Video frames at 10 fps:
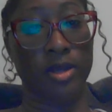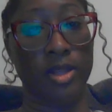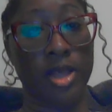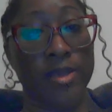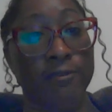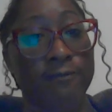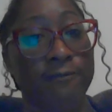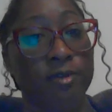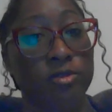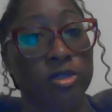
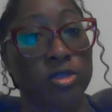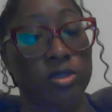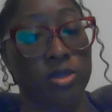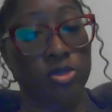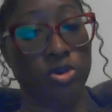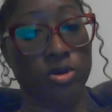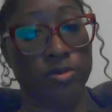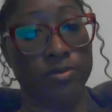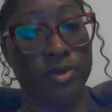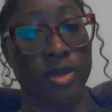Klinefelter
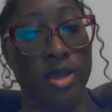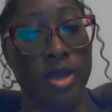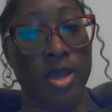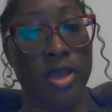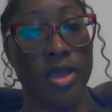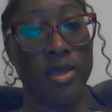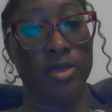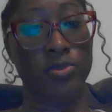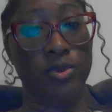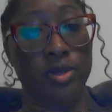syndrome
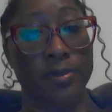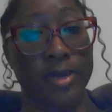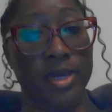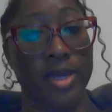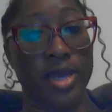is when a man